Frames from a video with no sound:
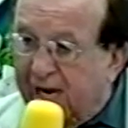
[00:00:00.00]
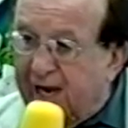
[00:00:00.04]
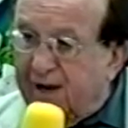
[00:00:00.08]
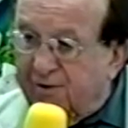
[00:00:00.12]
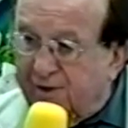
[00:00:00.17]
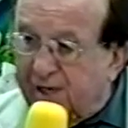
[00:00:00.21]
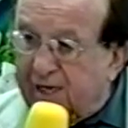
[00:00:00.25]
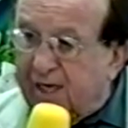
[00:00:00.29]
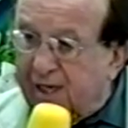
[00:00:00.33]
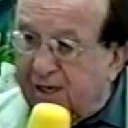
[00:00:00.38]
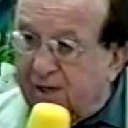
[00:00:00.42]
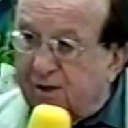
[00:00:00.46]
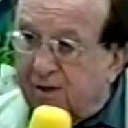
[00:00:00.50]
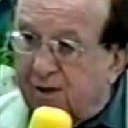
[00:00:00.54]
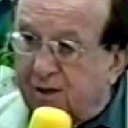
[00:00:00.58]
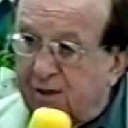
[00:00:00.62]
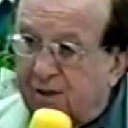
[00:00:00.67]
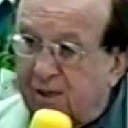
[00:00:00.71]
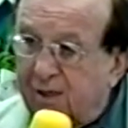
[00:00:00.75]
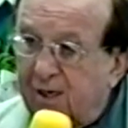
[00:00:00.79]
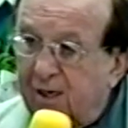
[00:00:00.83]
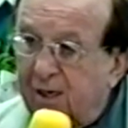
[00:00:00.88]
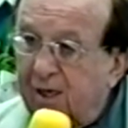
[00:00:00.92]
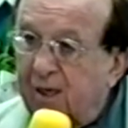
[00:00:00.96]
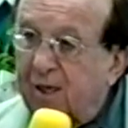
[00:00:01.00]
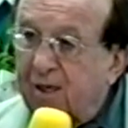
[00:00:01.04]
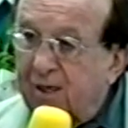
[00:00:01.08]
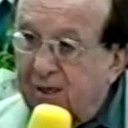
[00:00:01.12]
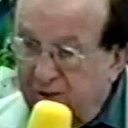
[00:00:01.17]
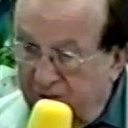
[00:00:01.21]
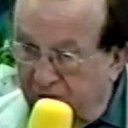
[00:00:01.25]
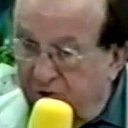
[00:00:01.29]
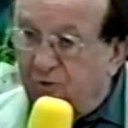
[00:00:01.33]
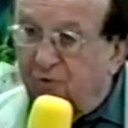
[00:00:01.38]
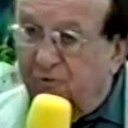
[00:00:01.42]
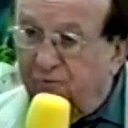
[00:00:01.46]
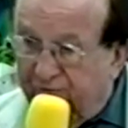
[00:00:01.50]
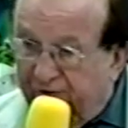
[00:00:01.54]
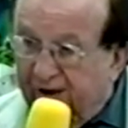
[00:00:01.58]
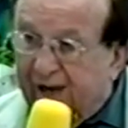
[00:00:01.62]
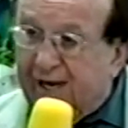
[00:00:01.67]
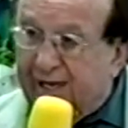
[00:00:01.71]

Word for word: you've been faithful down here,